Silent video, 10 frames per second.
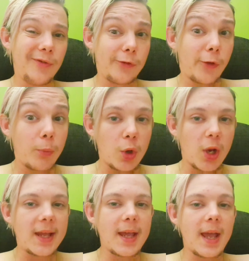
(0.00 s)
from what
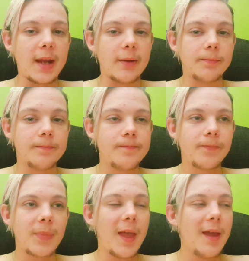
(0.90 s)
I can,
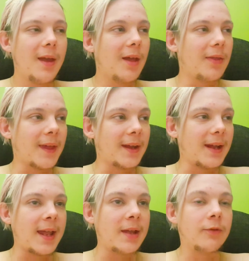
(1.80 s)
that
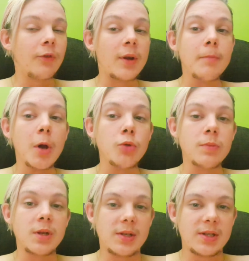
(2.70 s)
every
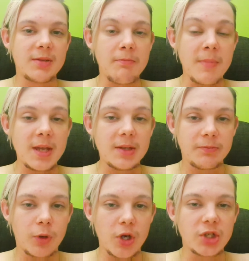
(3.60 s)
moment to me is
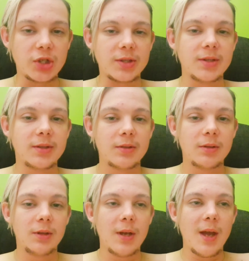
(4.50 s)
precious.
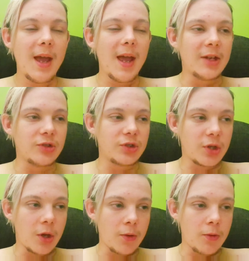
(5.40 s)
And
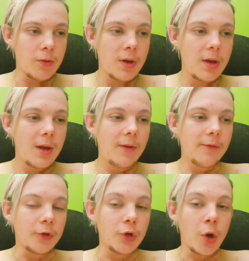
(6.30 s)
so
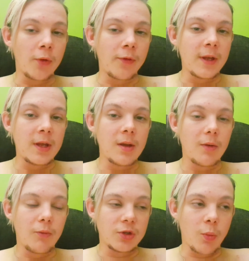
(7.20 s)
photography
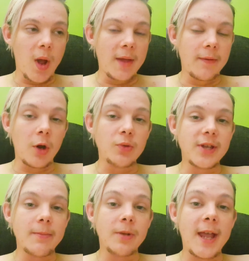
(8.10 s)
was a way that I was
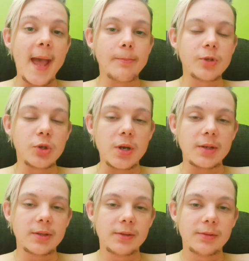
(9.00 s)
able to capture
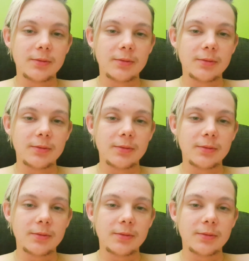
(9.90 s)
it.